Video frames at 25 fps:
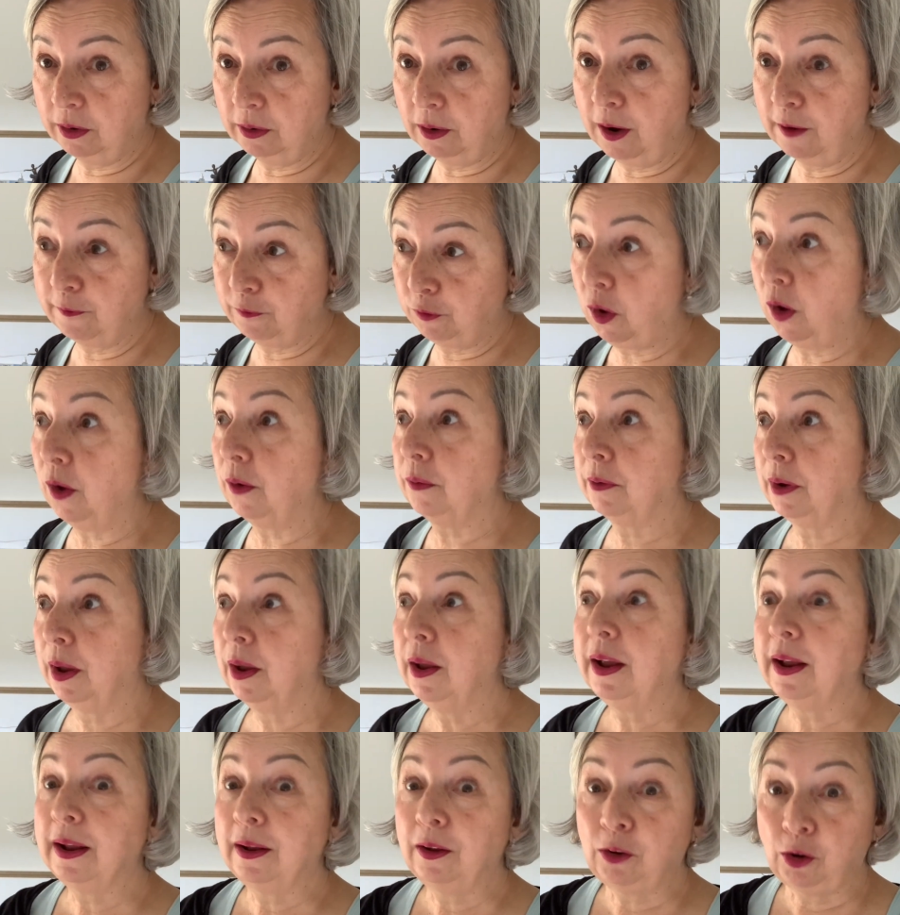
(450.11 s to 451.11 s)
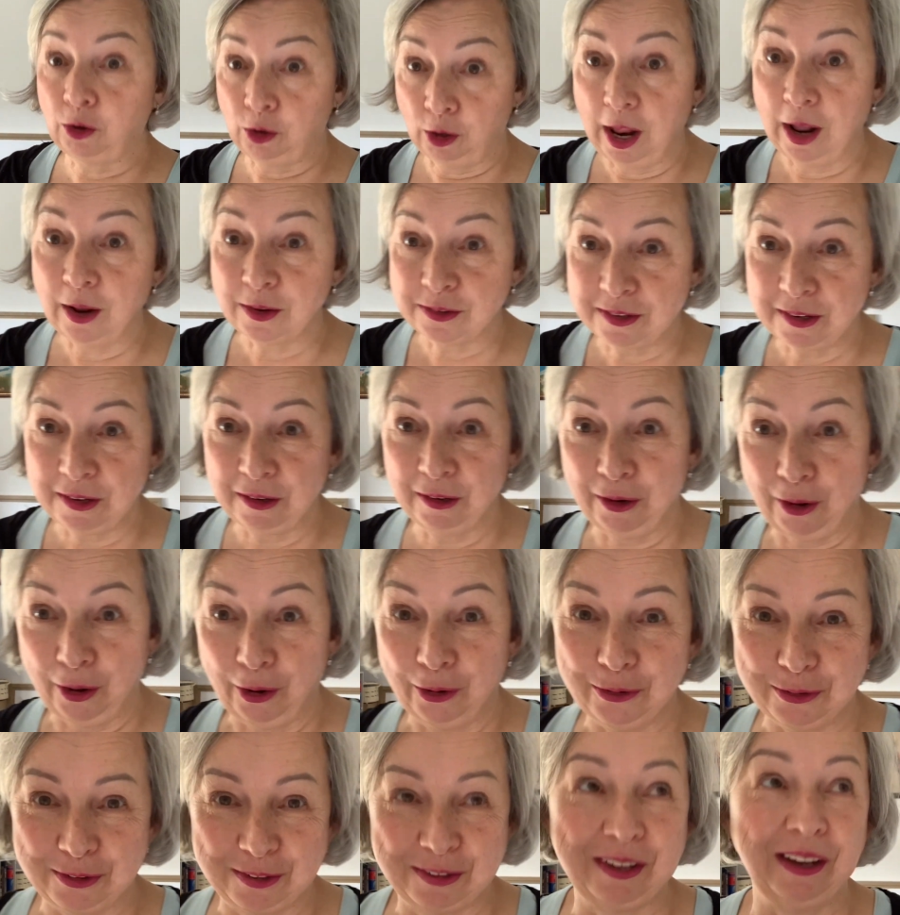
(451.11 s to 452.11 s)
I've got closet
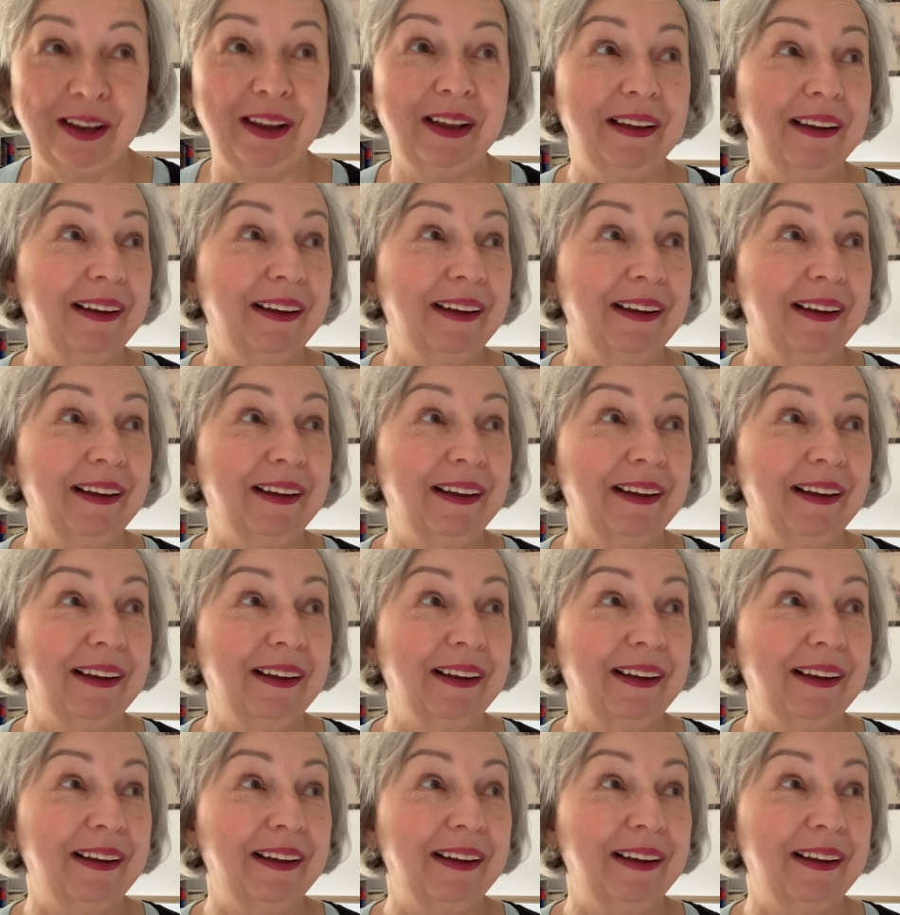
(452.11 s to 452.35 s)
loads